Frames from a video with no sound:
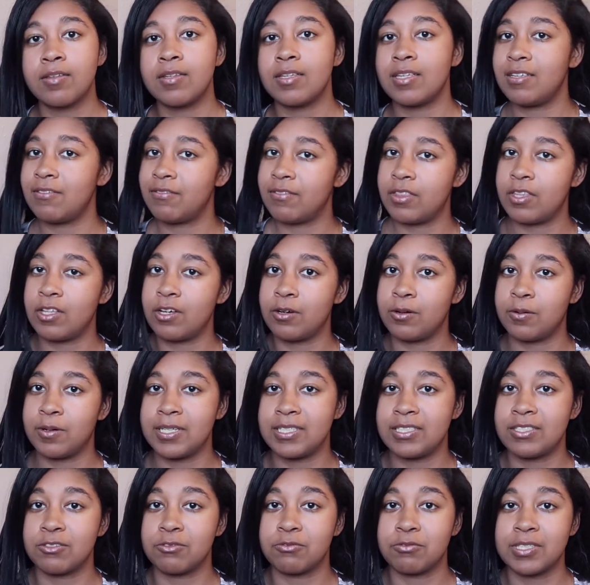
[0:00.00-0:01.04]
Even though
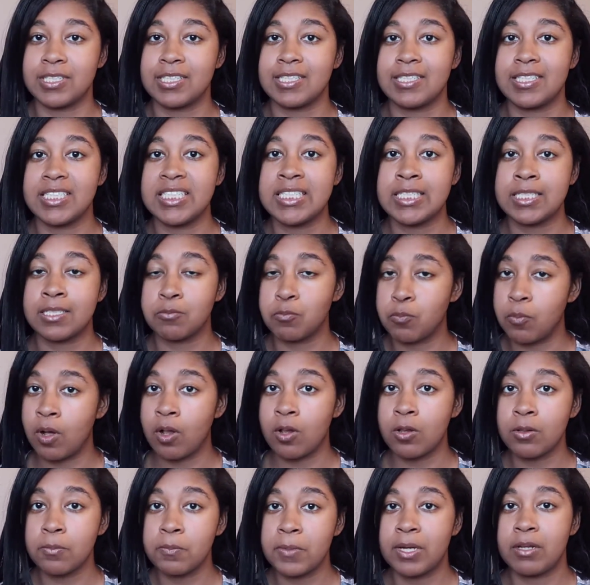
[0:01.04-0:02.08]
it's a really
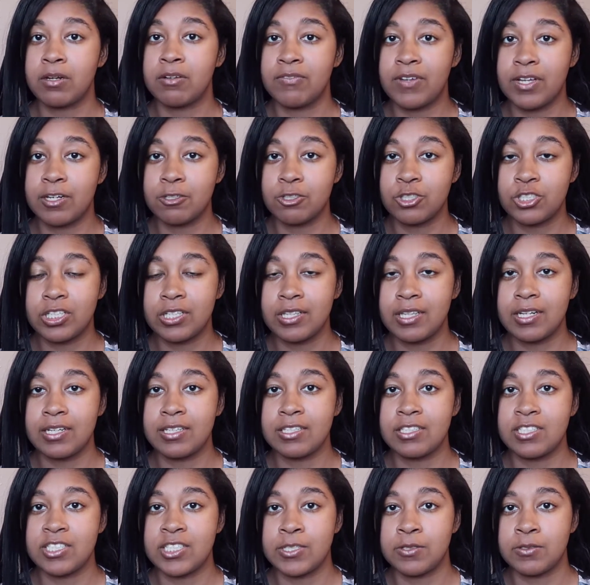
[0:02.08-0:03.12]
small amount of energy that
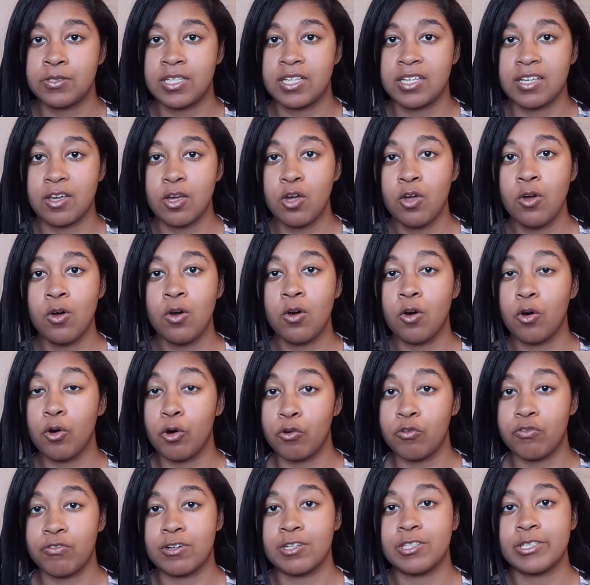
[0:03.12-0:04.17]
it's using,
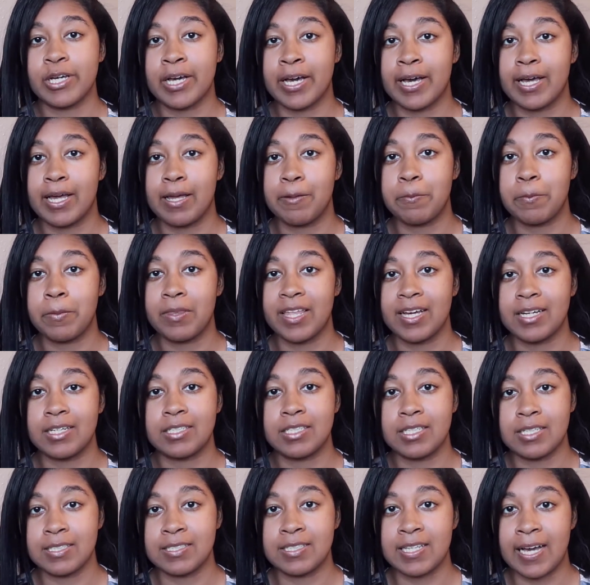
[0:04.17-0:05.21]
over time that
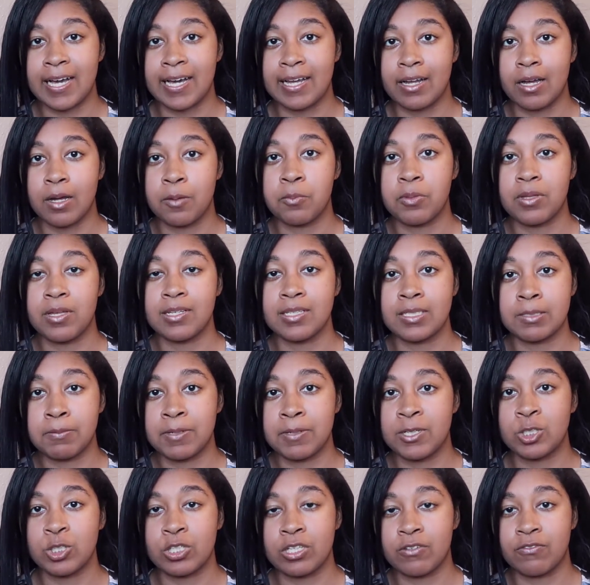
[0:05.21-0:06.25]
does add up,
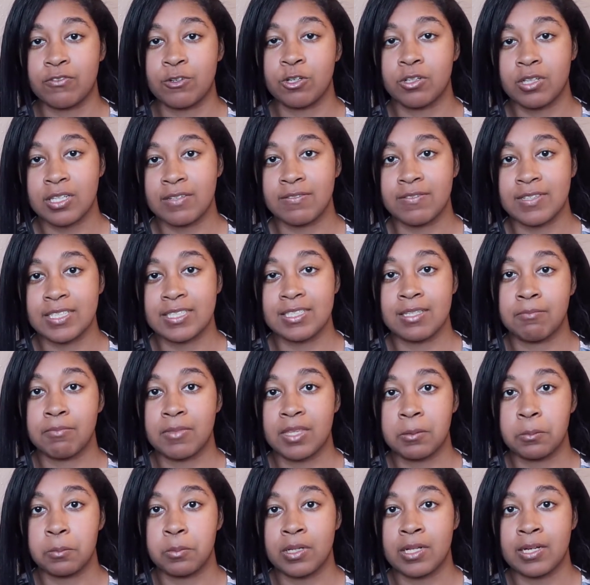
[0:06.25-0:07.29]
especially if you're leaving
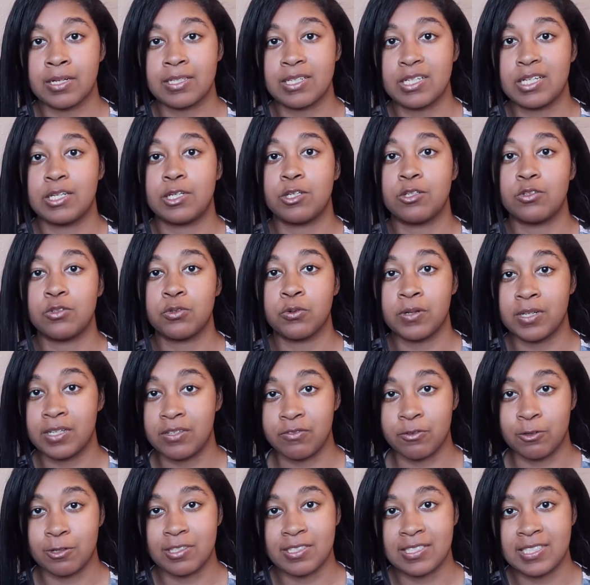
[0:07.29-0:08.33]
something plugged in
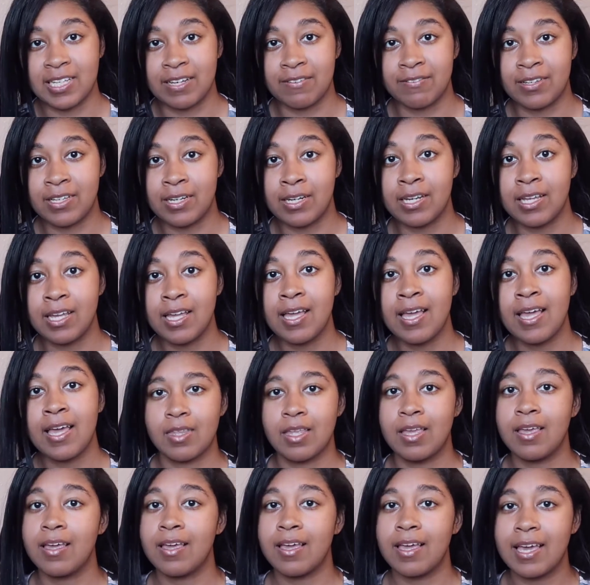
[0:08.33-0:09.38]
24/7.
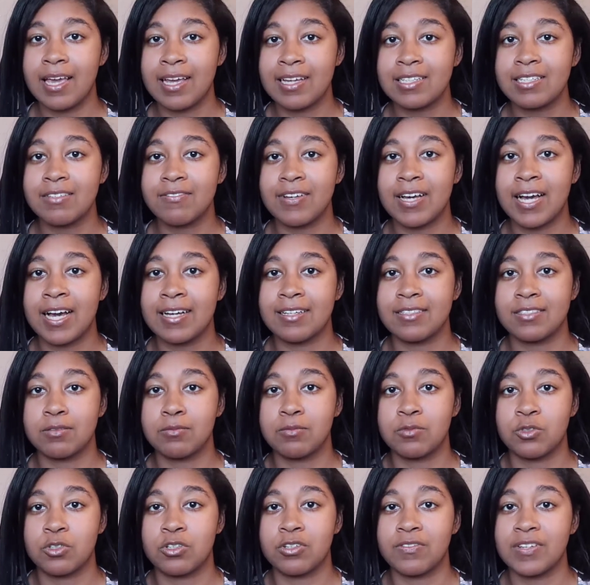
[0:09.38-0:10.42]
And if it has
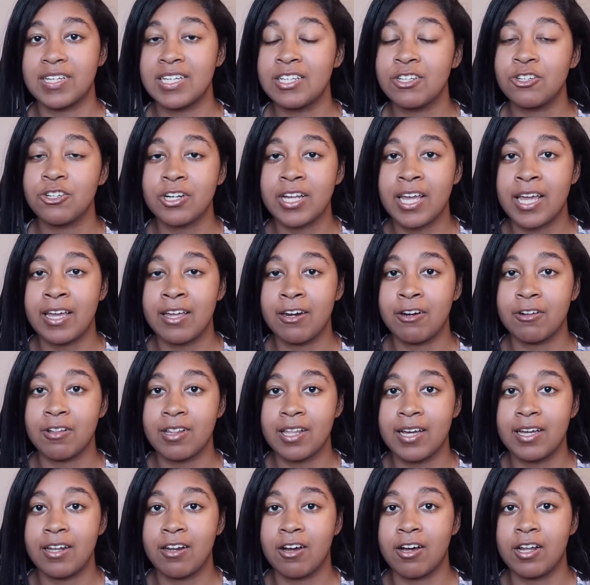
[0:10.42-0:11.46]
some sort of indicator
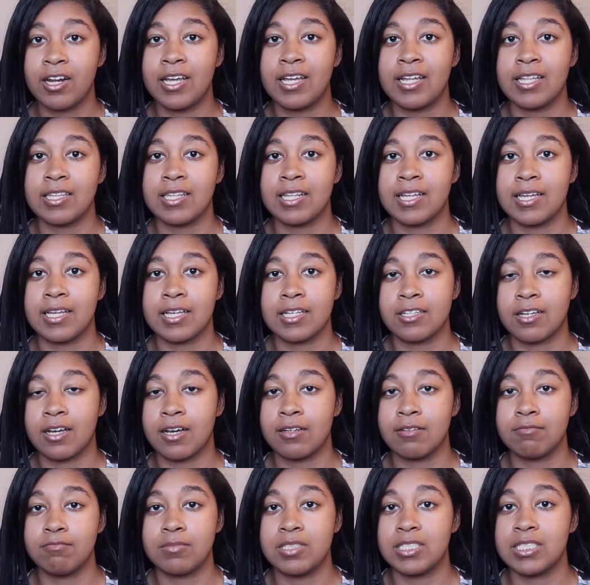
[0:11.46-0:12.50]
light on it, like
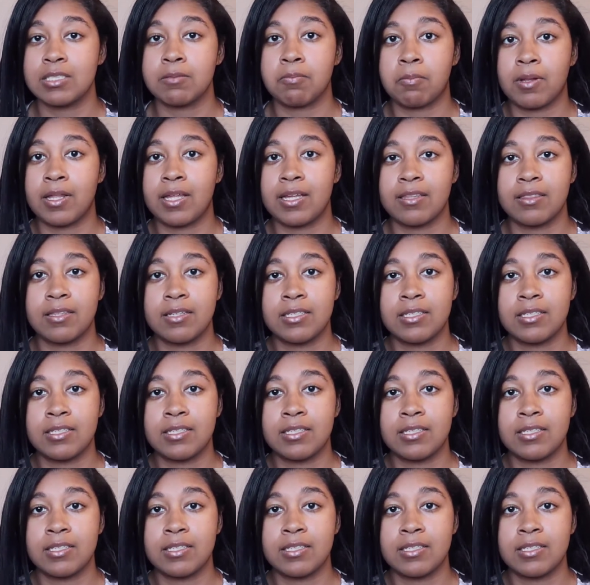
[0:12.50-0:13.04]
displaying